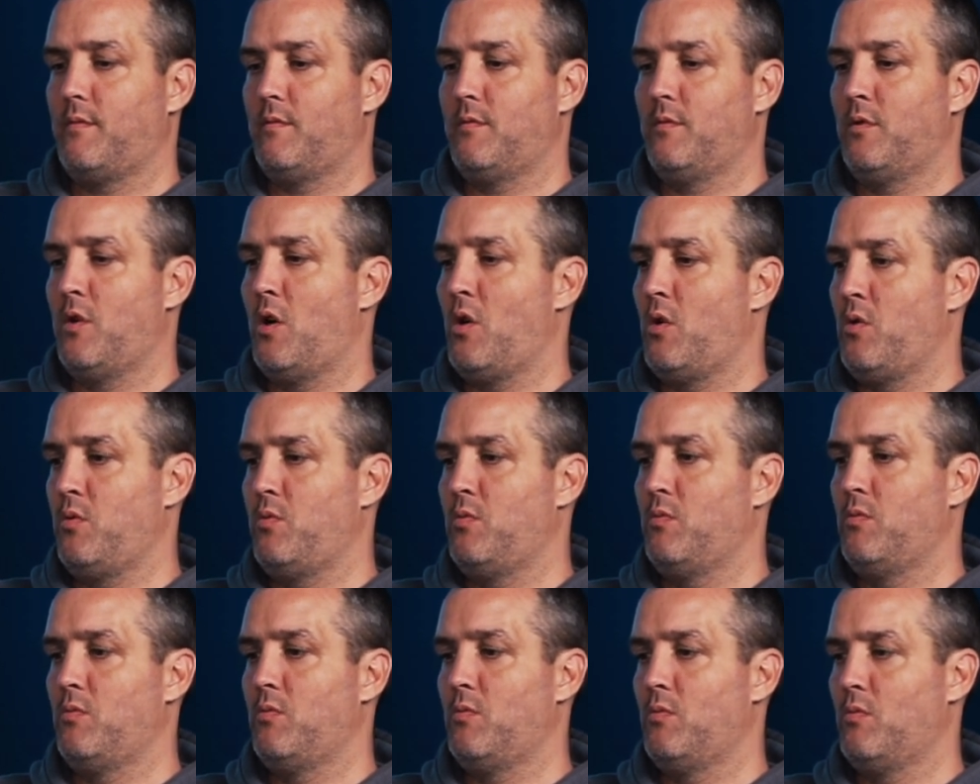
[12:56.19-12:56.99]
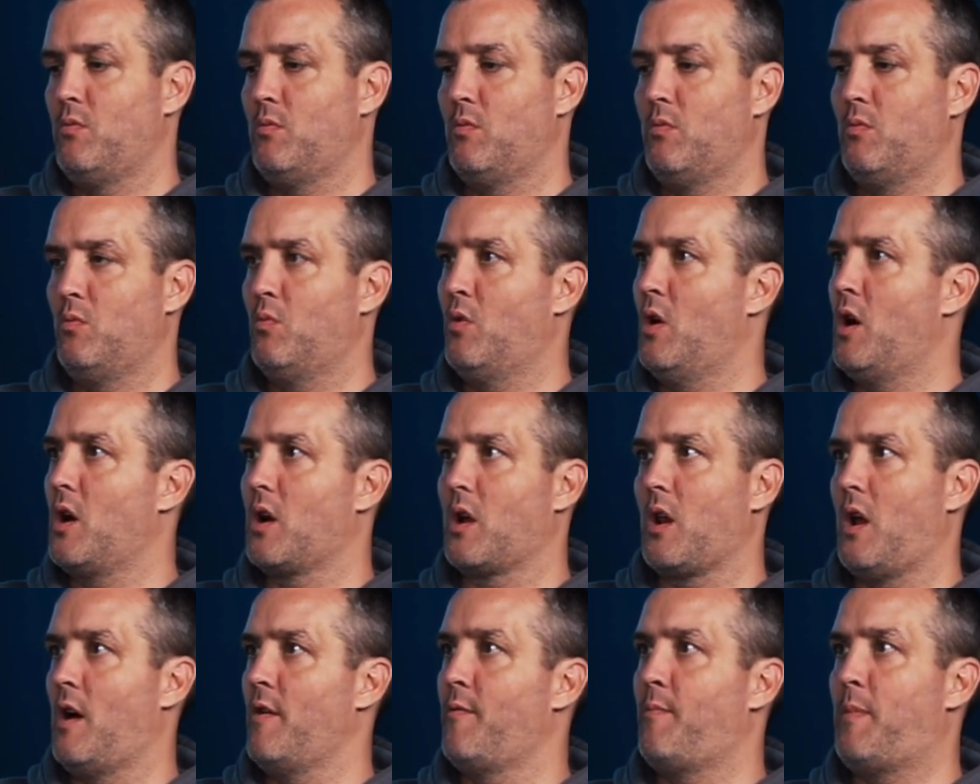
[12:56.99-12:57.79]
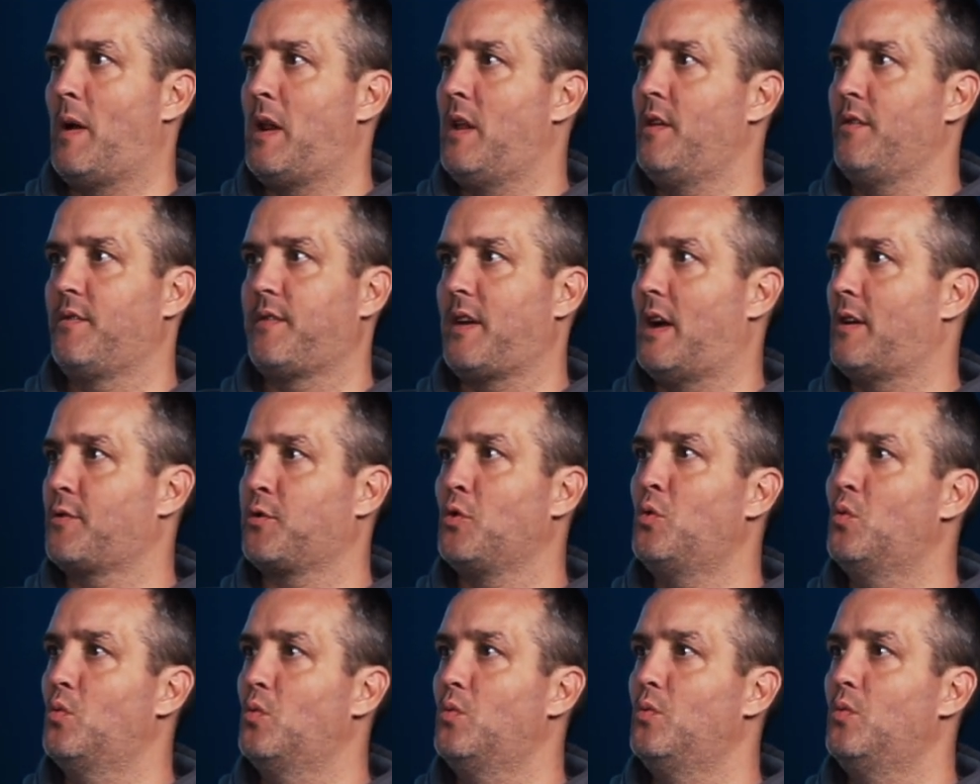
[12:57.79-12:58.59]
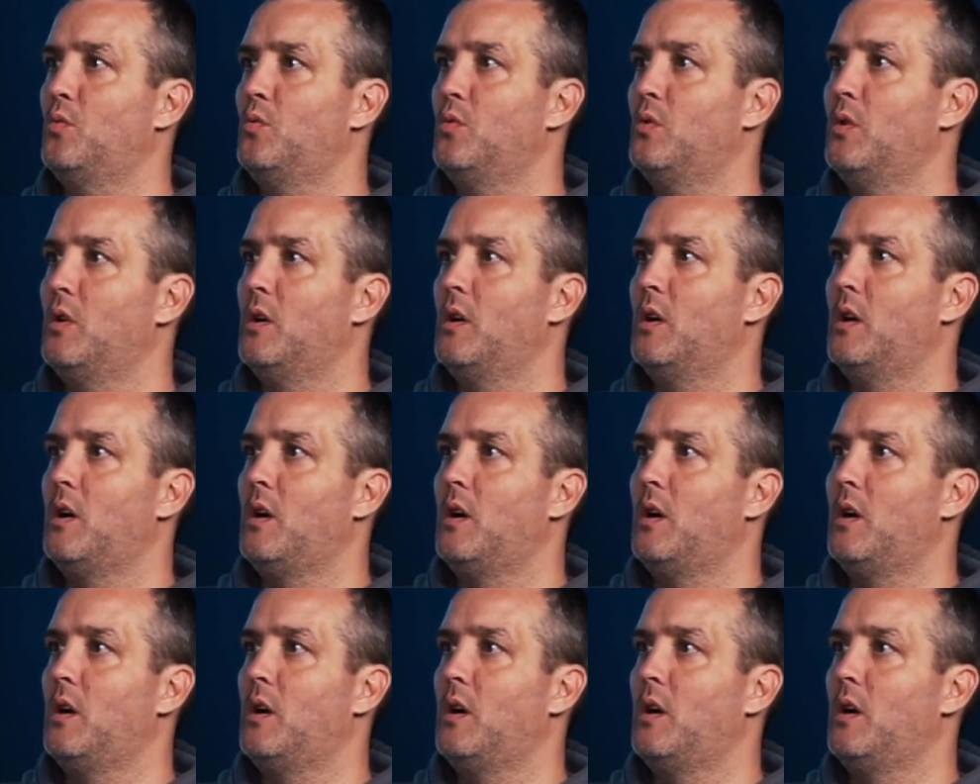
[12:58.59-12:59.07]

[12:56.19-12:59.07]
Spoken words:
no work-life balance at all. No.